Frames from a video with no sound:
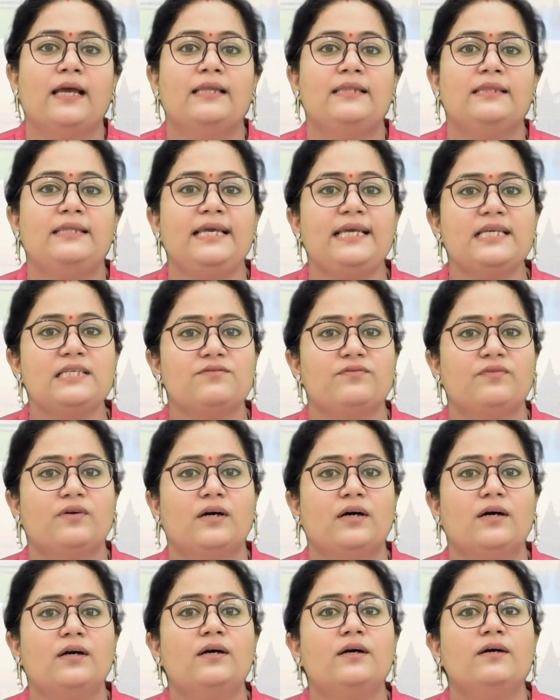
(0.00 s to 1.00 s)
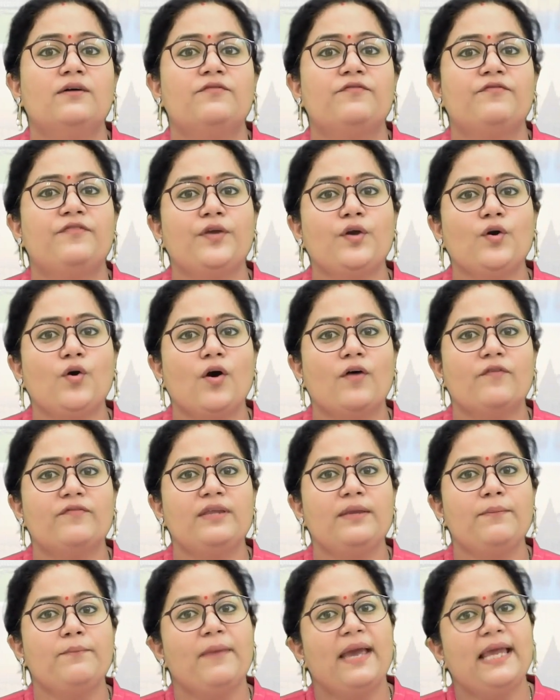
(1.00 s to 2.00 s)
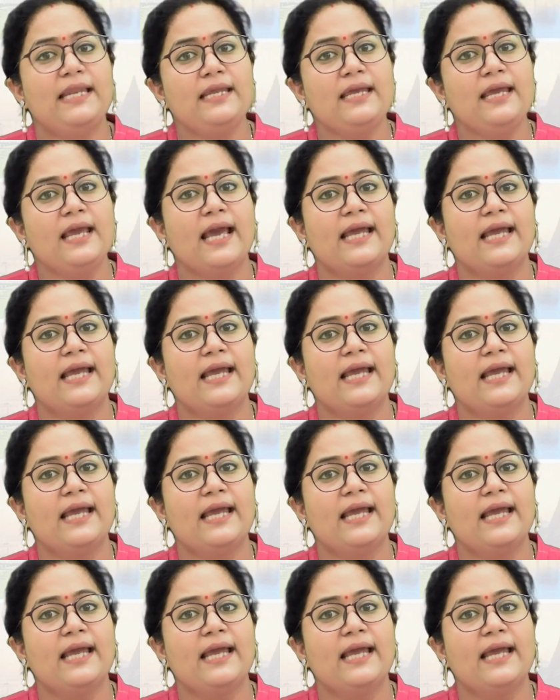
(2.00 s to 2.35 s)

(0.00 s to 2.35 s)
These were few of the many